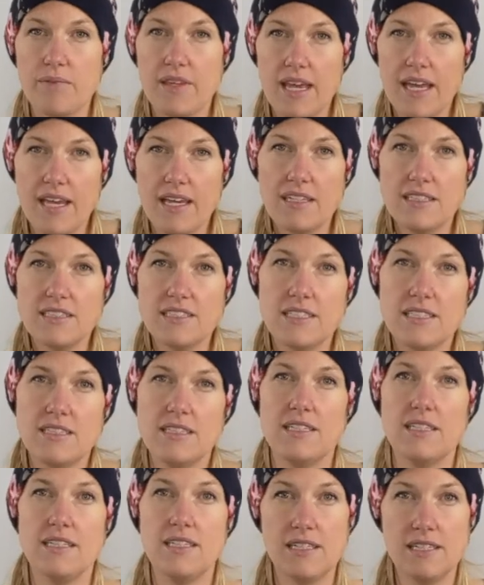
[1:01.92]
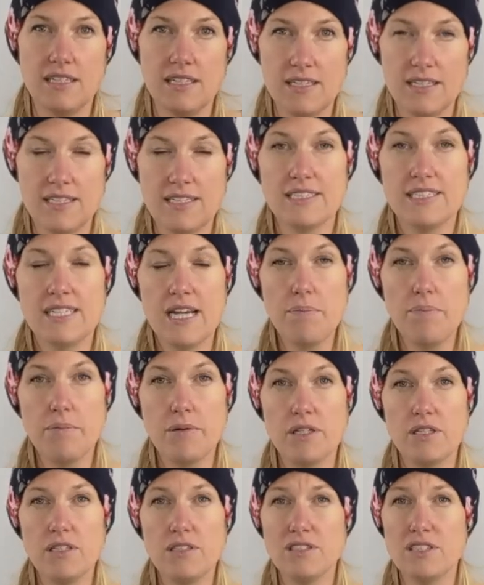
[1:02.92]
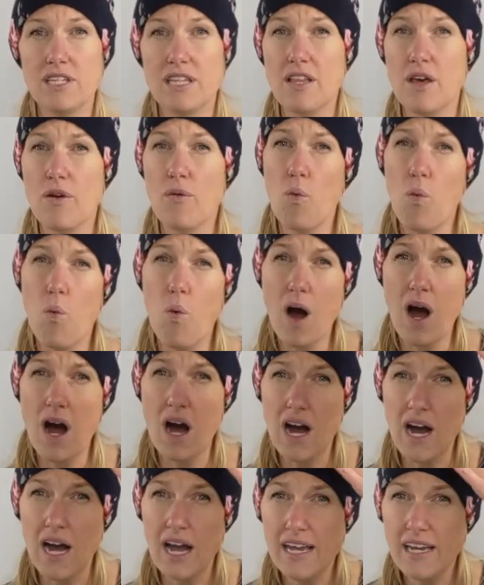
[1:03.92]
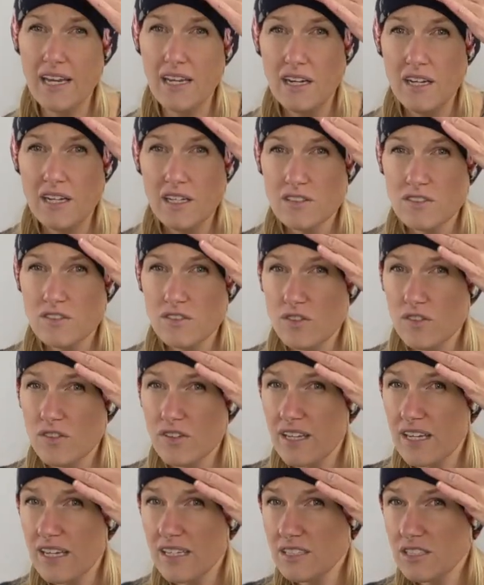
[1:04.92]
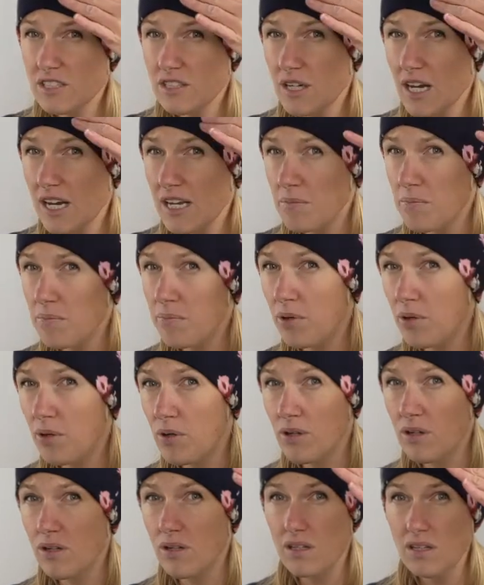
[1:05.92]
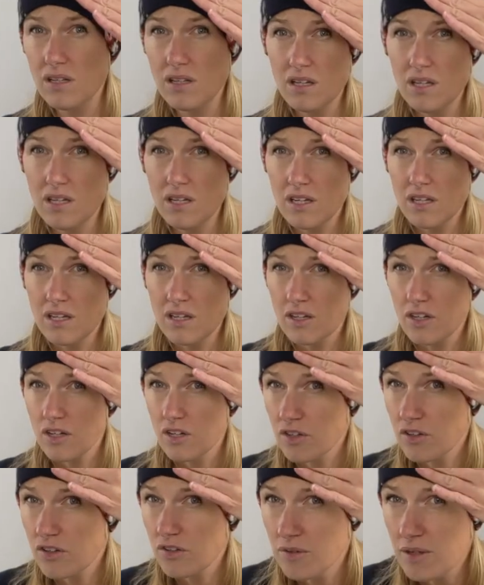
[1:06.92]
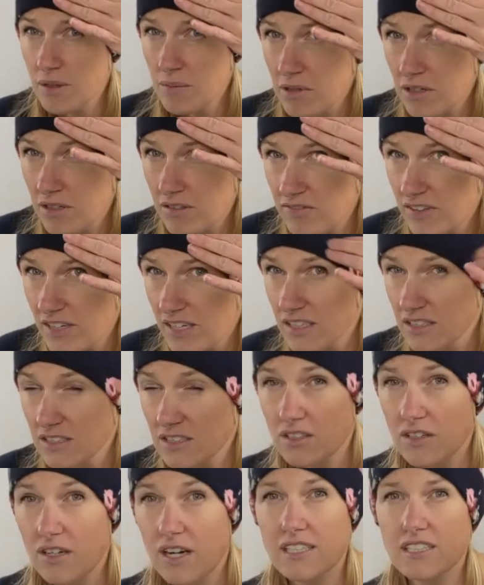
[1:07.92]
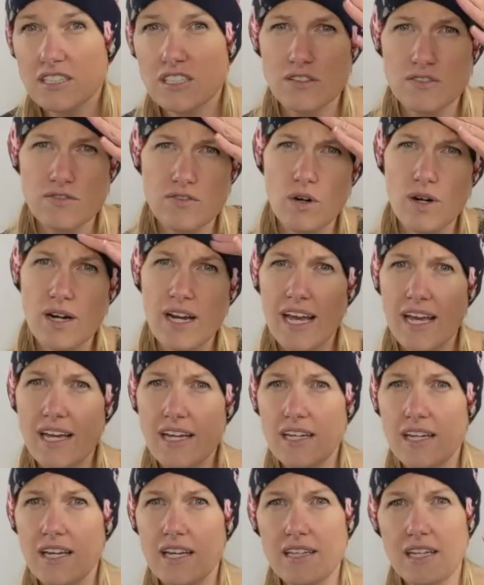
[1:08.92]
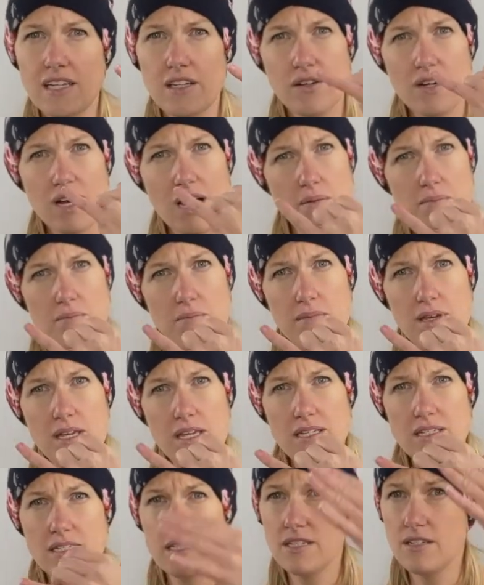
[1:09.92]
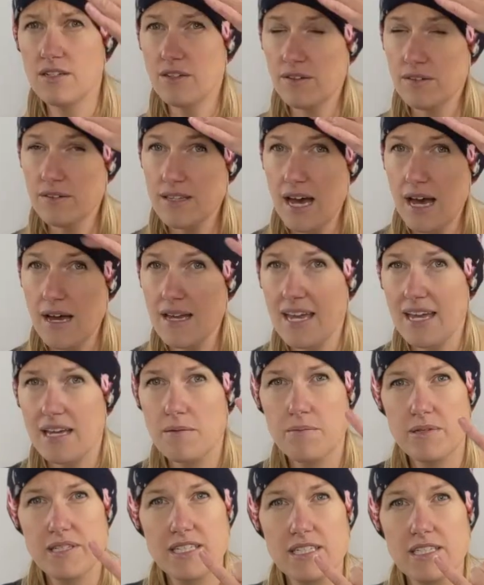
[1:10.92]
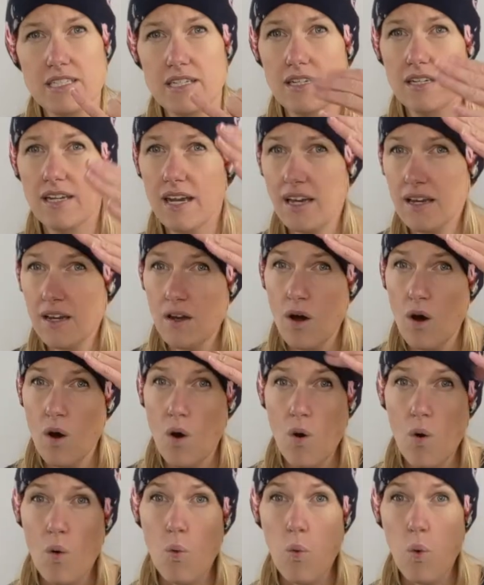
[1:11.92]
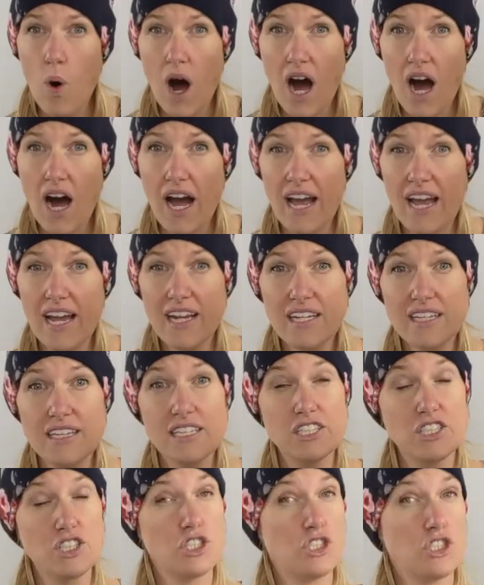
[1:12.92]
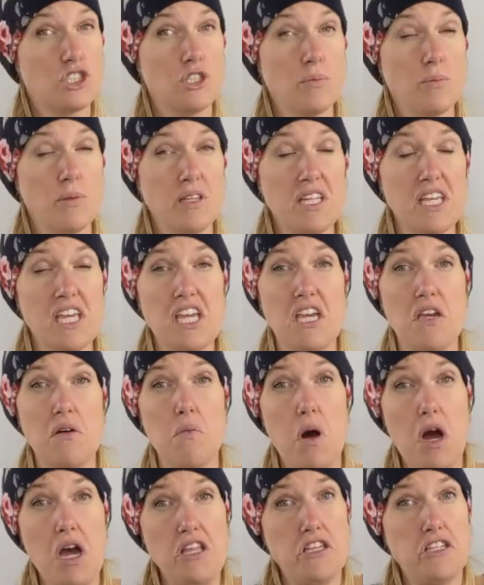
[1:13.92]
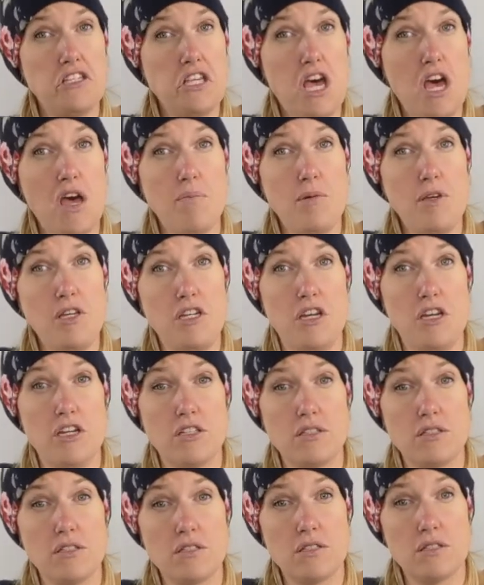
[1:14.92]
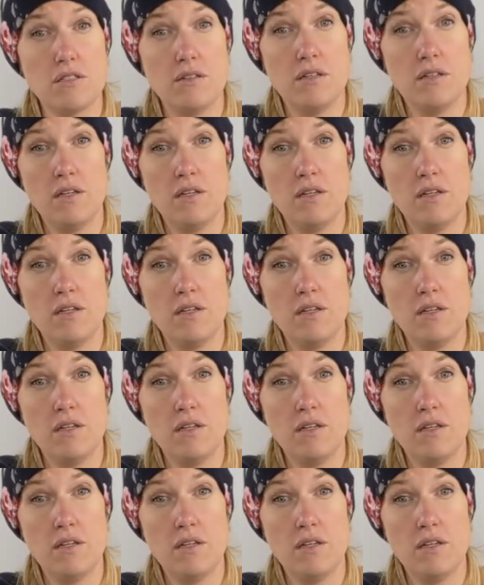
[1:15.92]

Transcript: okay? Shepherds, and then Y. So for this, you kind of pull your three middle fingers across your forehead, and then you come into that hand position, okay? Why this jubilee? Why this happiness?